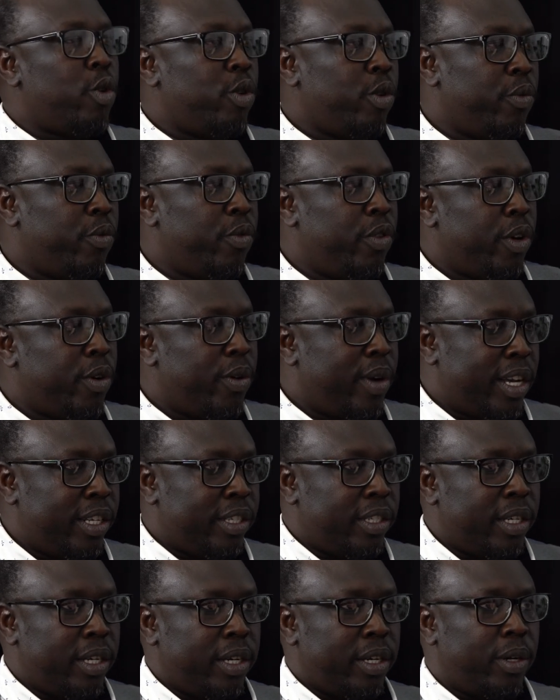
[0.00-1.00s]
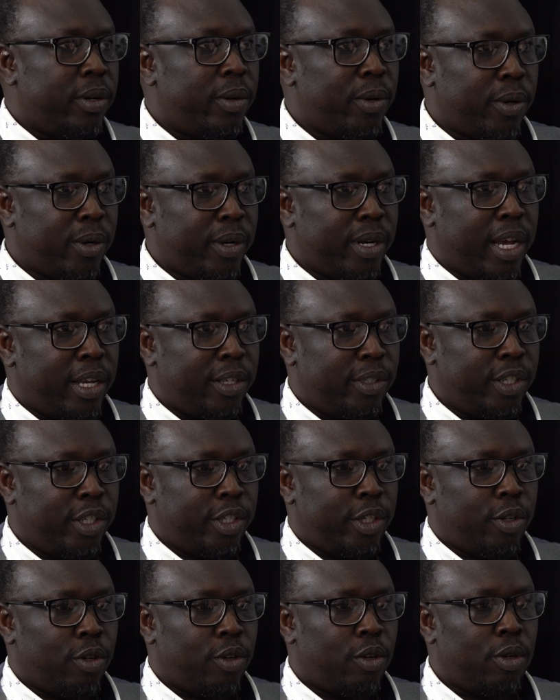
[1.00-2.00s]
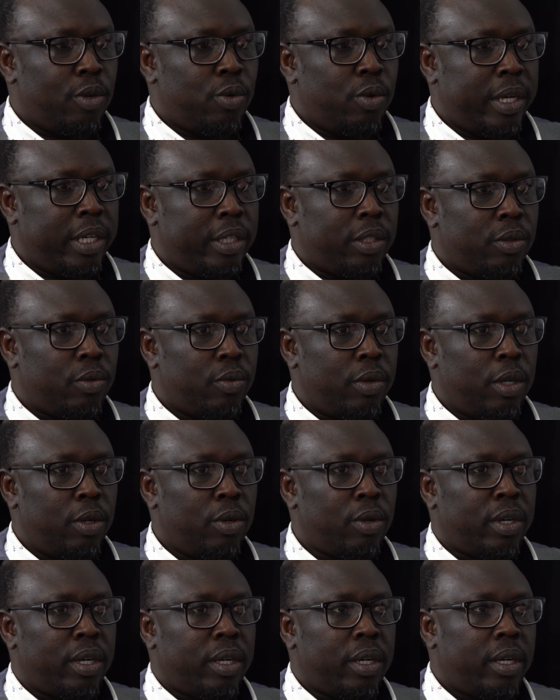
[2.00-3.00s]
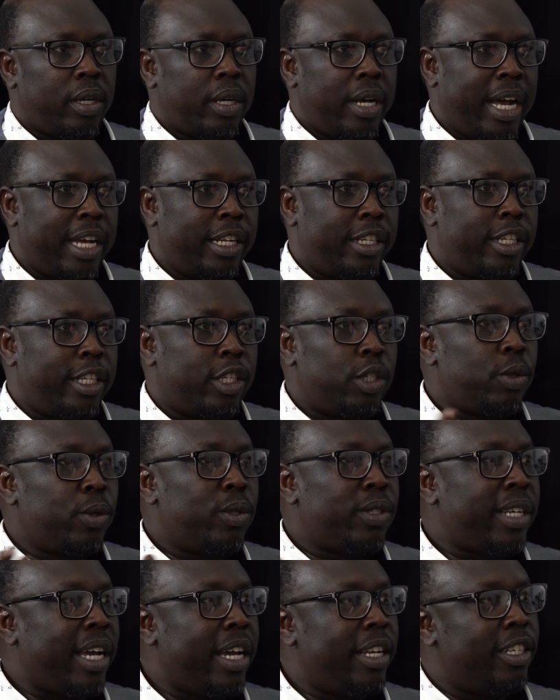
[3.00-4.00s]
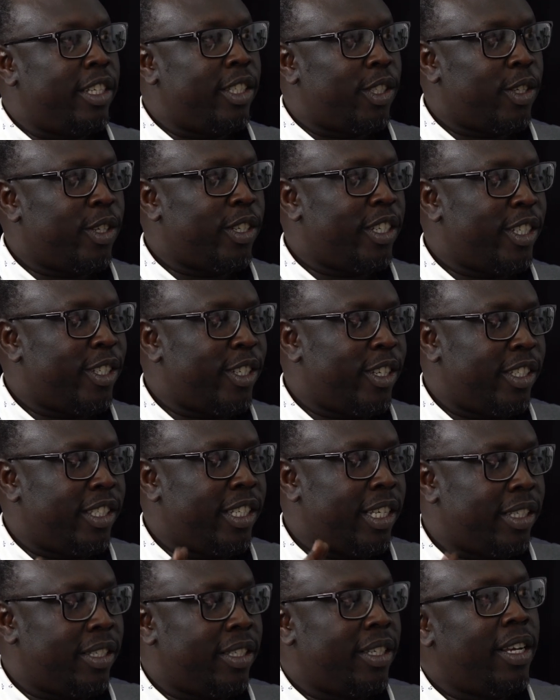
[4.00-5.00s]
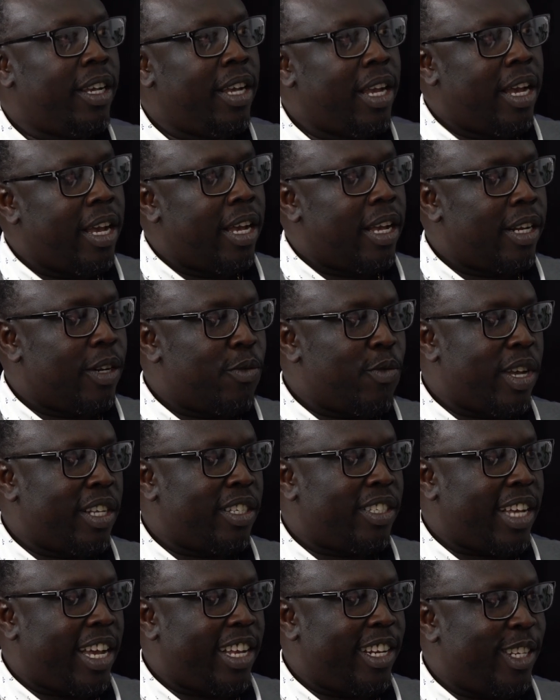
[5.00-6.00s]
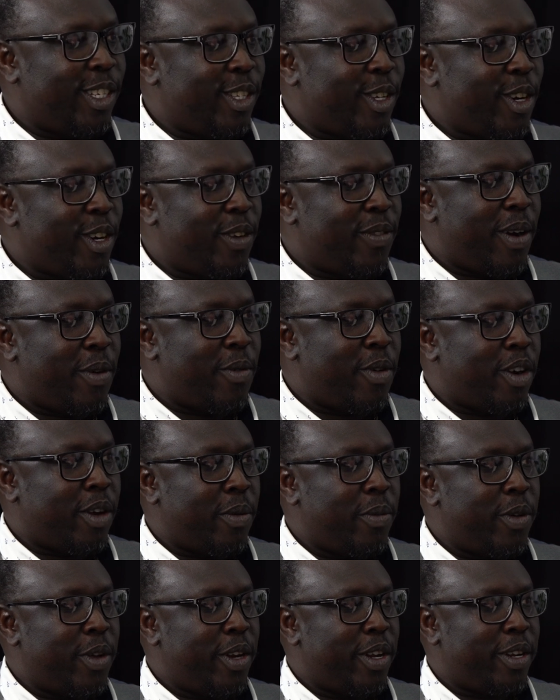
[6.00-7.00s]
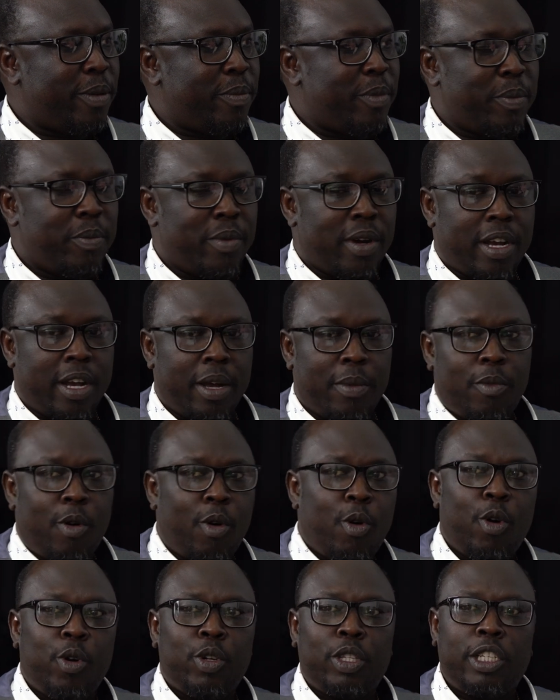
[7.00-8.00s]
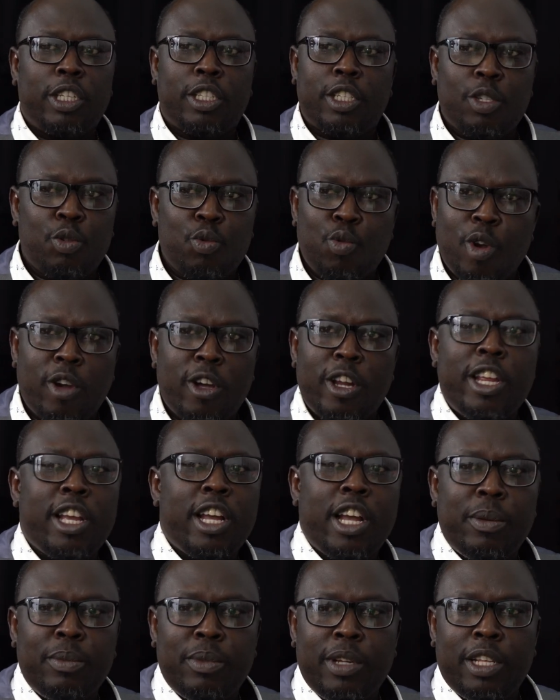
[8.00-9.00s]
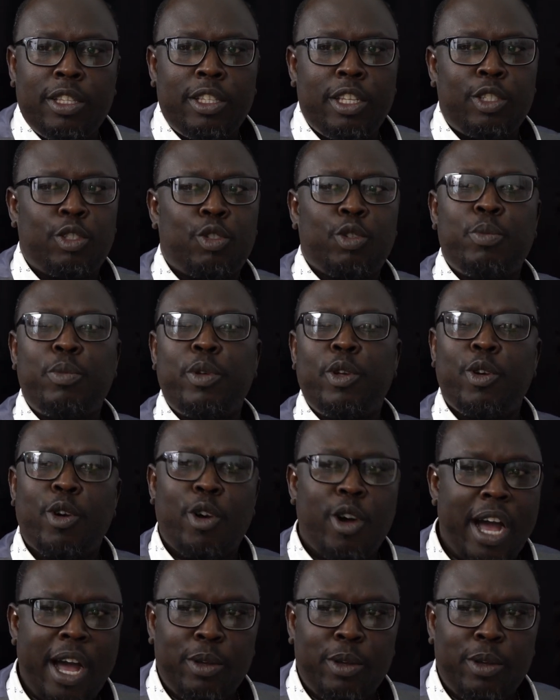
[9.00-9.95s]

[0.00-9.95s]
point of view as an organization, always we look at the two-sided stories, not just one side is sort of our community member come, this is working income down, this to me or